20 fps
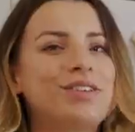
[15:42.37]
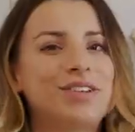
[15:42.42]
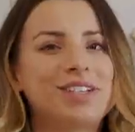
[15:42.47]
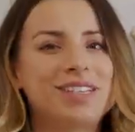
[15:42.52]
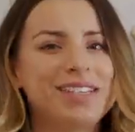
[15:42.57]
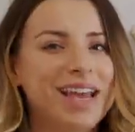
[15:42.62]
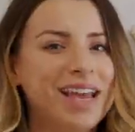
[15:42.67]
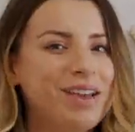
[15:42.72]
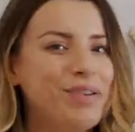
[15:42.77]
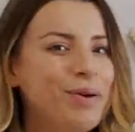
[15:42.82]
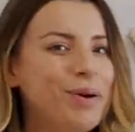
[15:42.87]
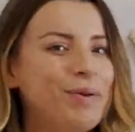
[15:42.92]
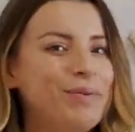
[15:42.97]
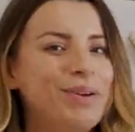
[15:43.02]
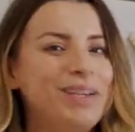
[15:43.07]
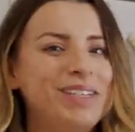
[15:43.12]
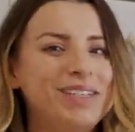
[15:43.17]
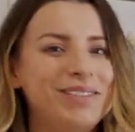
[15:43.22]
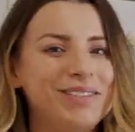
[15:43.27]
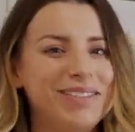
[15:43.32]
looks like what
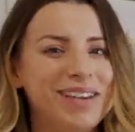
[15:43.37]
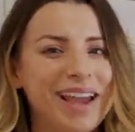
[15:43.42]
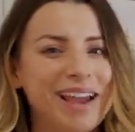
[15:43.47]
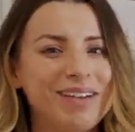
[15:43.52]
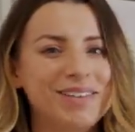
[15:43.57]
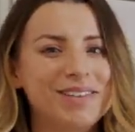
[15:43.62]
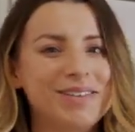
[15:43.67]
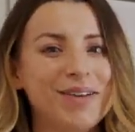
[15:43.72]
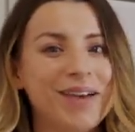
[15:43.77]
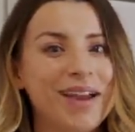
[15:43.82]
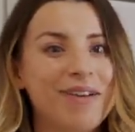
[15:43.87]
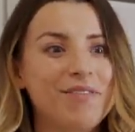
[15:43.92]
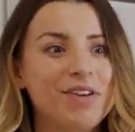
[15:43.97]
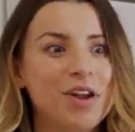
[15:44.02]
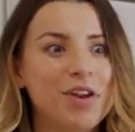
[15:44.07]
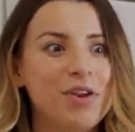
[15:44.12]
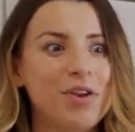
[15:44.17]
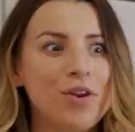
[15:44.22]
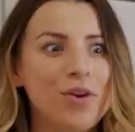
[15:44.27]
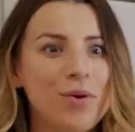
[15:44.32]
we do now, so I
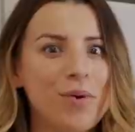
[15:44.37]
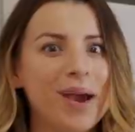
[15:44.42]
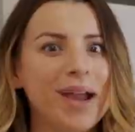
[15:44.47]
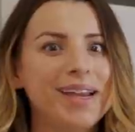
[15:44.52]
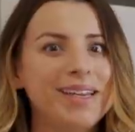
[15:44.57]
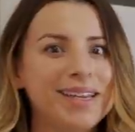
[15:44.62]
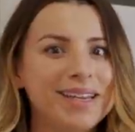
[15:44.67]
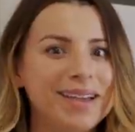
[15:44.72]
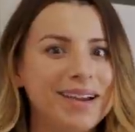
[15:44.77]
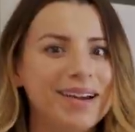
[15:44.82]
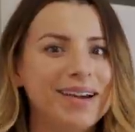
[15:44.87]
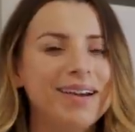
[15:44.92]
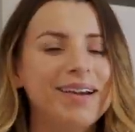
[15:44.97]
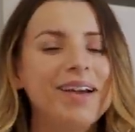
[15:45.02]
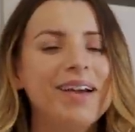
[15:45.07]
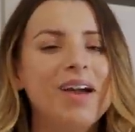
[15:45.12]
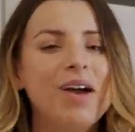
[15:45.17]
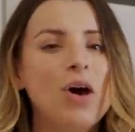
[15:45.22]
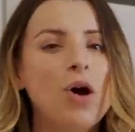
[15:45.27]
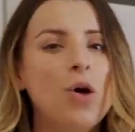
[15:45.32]
have no idea
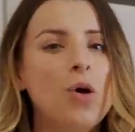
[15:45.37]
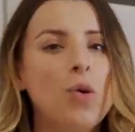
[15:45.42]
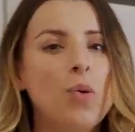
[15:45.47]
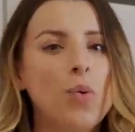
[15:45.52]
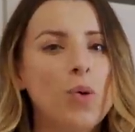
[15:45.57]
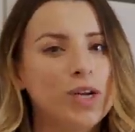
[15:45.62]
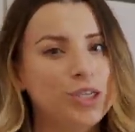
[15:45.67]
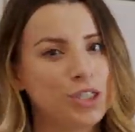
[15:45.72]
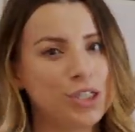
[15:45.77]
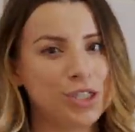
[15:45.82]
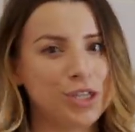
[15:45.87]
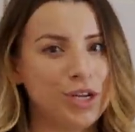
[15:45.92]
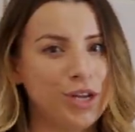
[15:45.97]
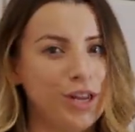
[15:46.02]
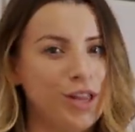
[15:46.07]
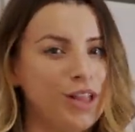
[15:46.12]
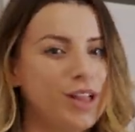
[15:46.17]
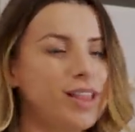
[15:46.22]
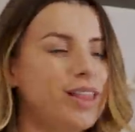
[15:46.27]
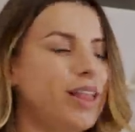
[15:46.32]
what she's
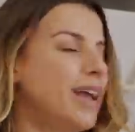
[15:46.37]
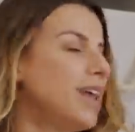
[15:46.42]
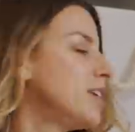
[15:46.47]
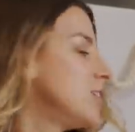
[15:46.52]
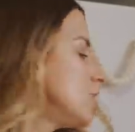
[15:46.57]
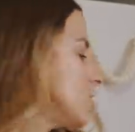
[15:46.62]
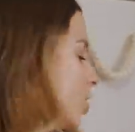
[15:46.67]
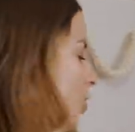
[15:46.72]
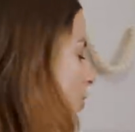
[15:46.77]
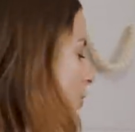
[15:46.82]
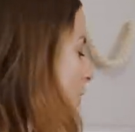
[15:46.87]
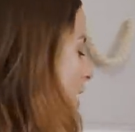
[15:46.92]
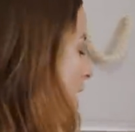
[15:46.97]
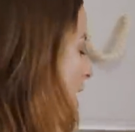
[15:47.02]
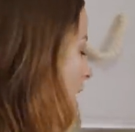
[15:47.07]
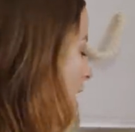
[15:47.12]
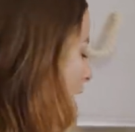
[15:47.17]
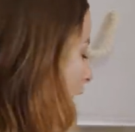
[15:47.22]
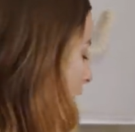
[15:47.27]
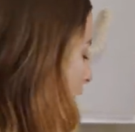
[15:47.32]
gonna look like. So
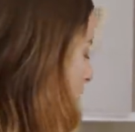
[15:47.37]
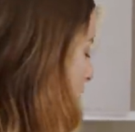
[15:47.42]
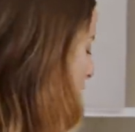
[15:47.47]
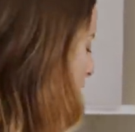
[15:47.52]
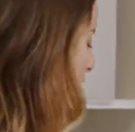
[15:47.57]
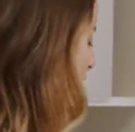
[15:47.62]
I also